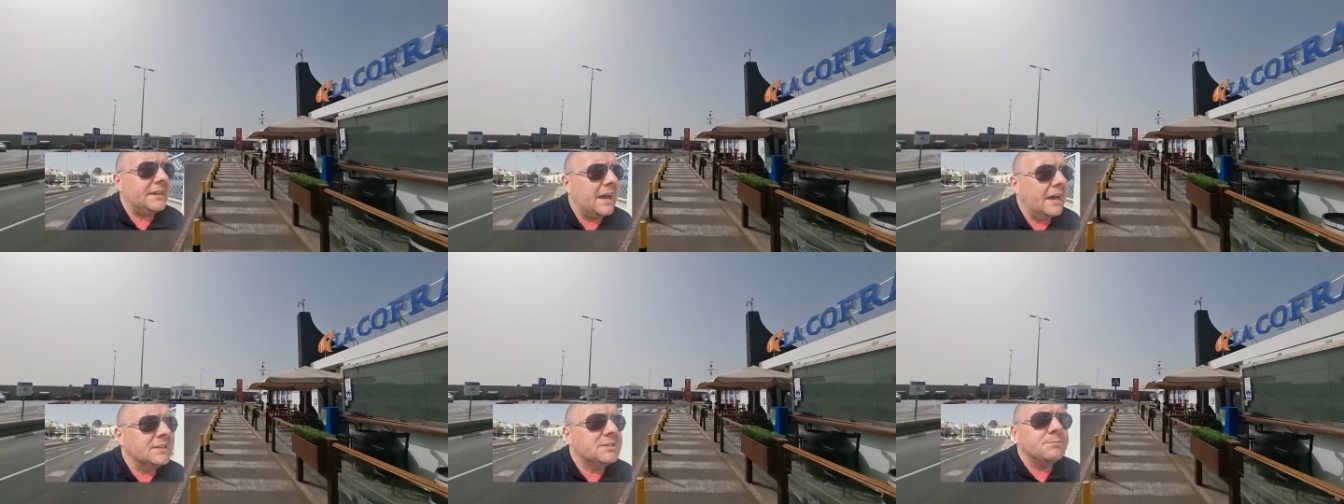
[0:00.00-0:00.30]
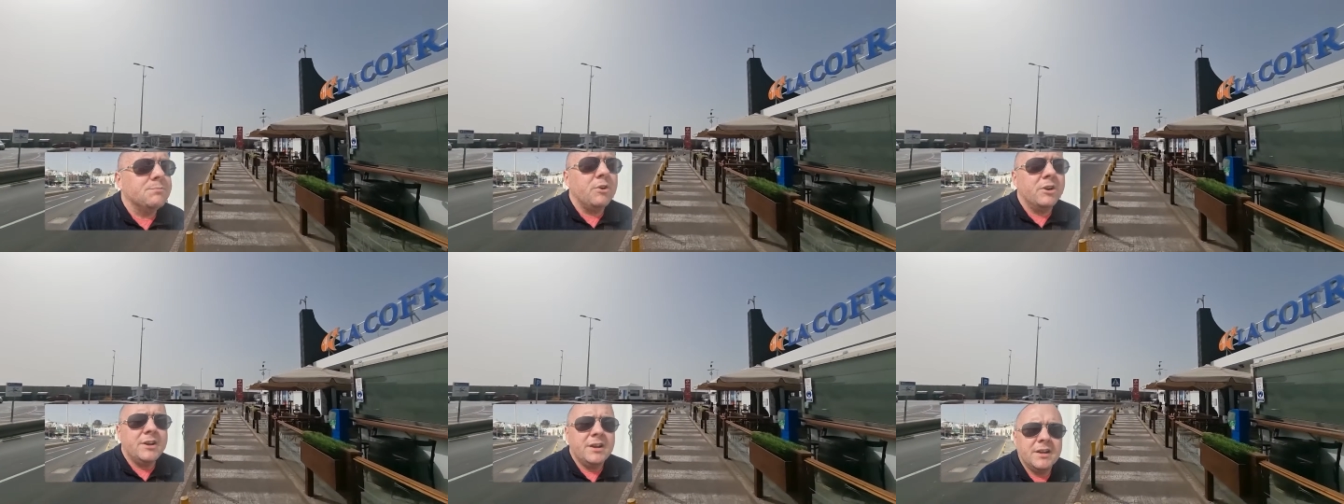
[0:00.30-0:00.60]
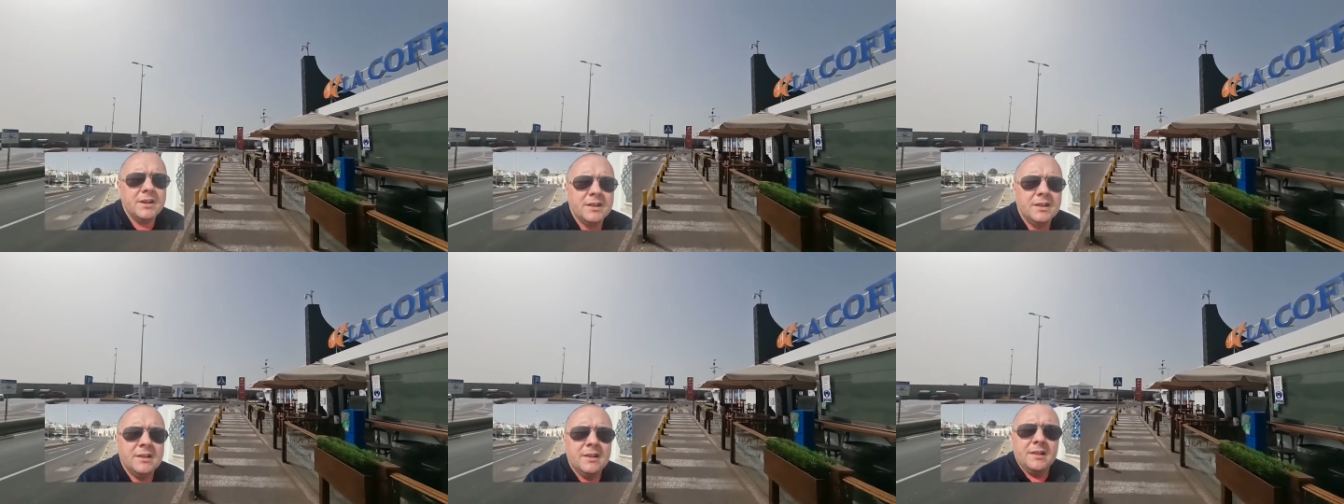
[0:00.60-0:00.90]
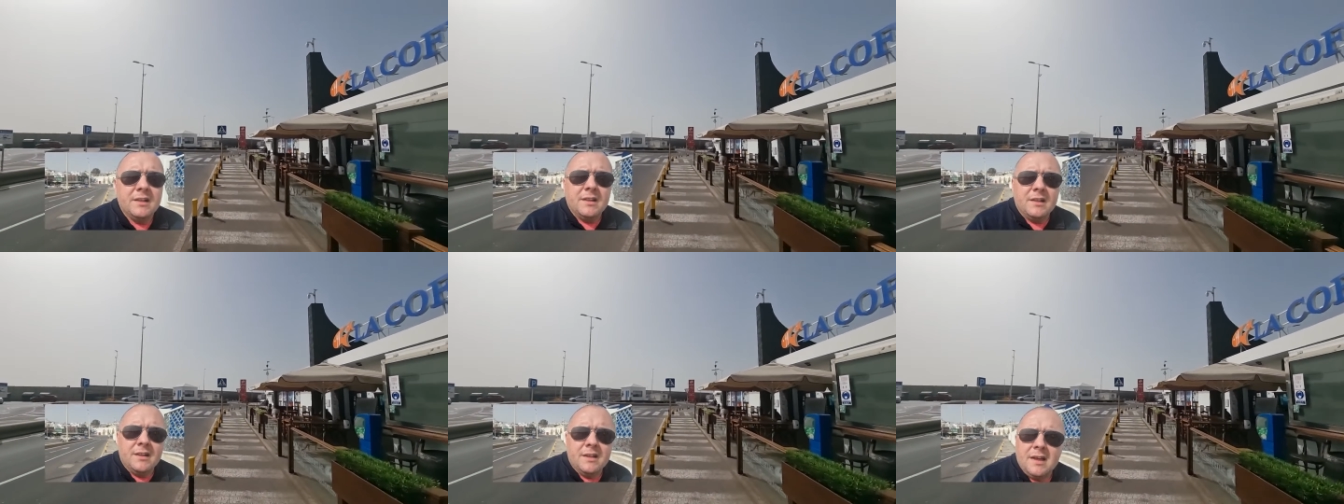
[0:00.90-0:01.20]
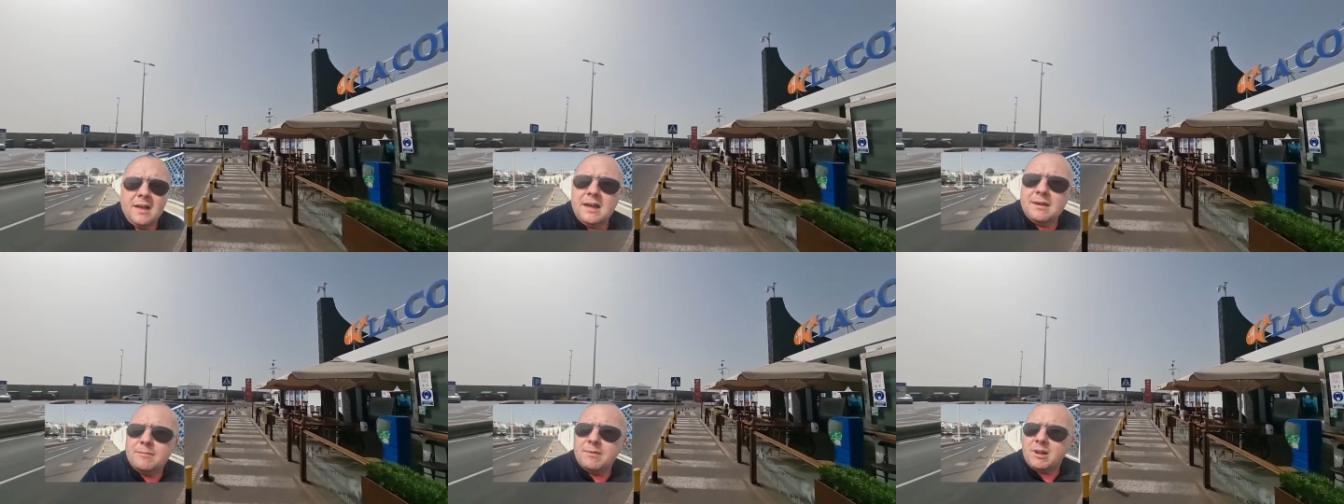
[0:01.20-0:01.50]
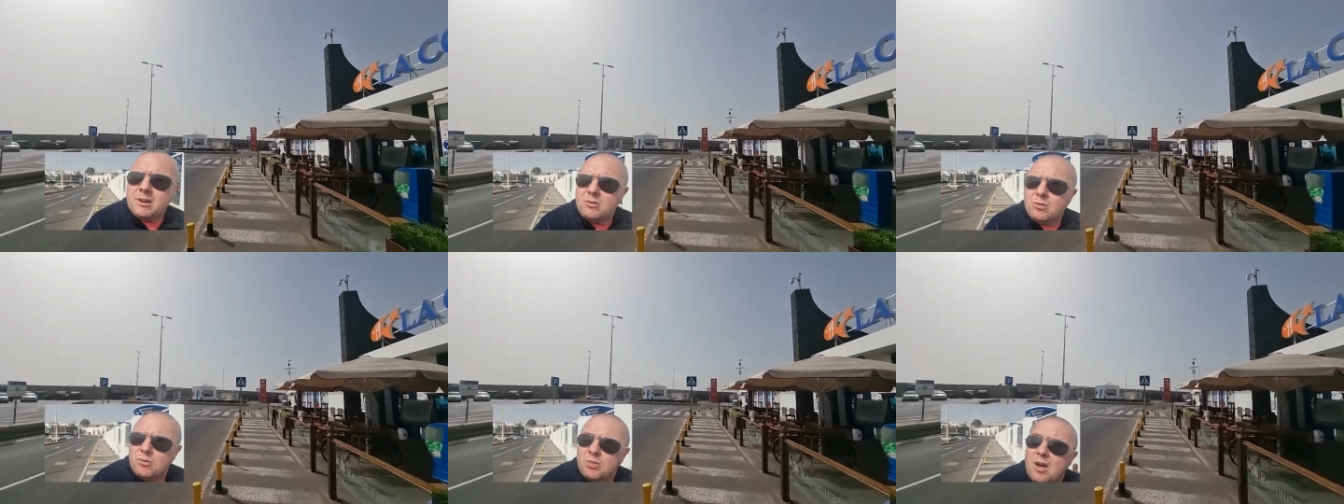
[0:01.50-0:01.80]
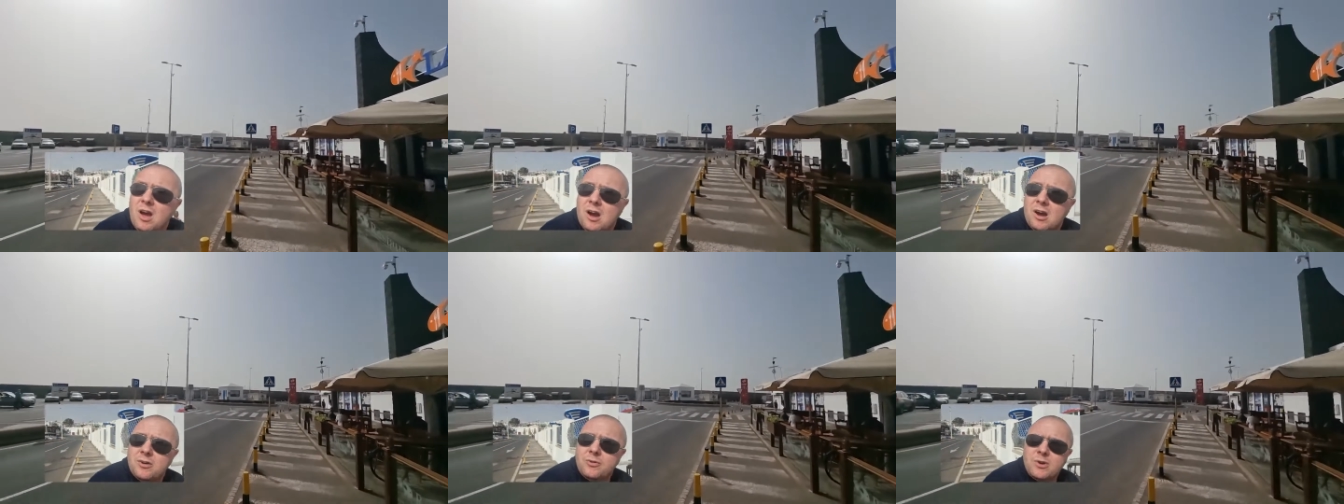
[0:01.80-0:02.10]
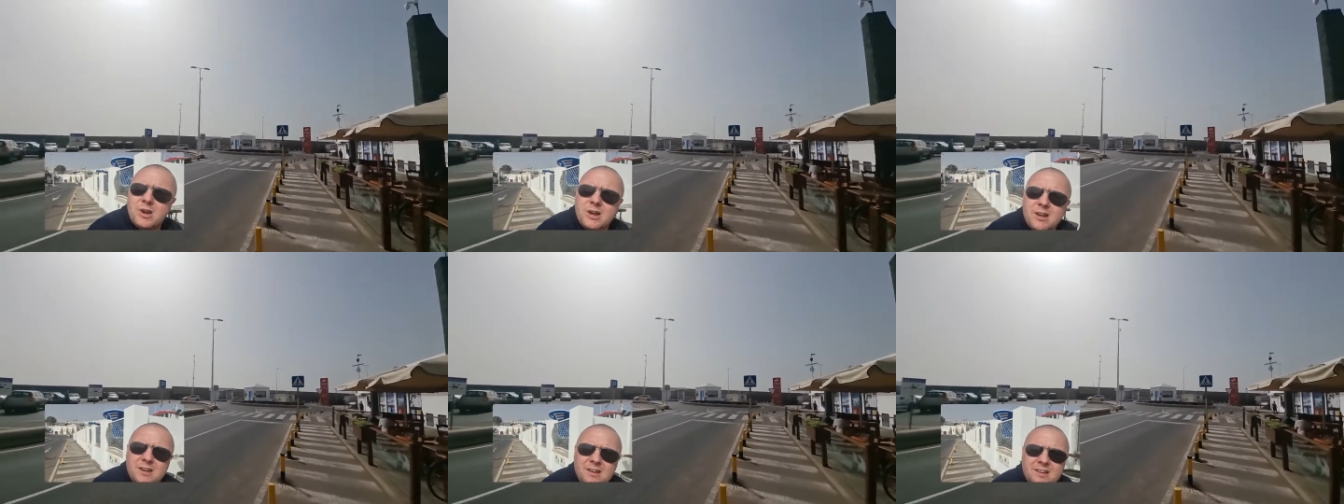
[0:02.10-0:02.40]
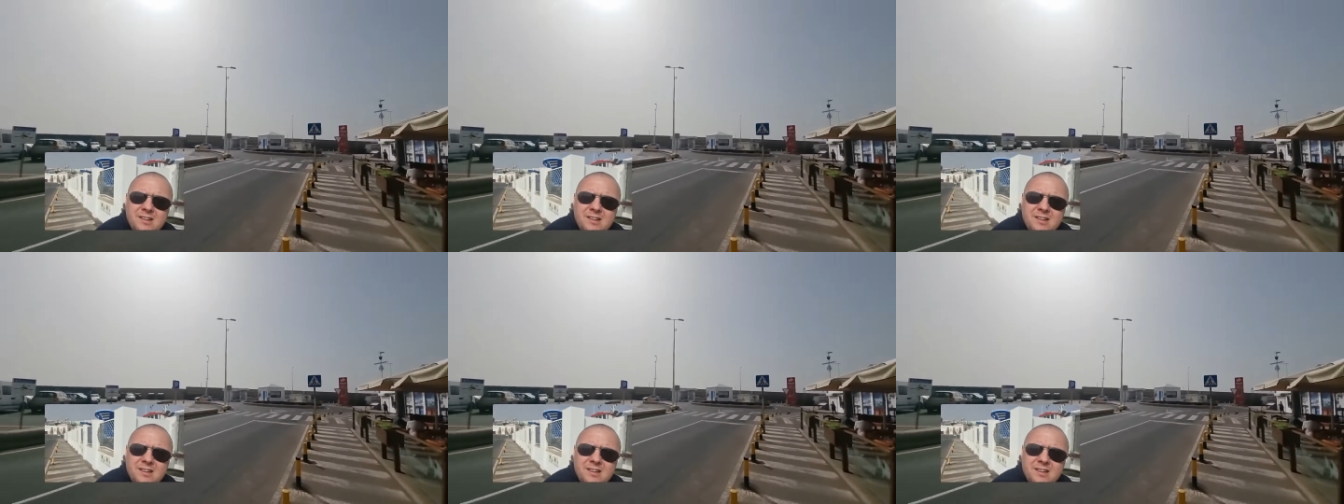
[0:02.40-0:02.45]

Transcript: a catamaran. Um, and although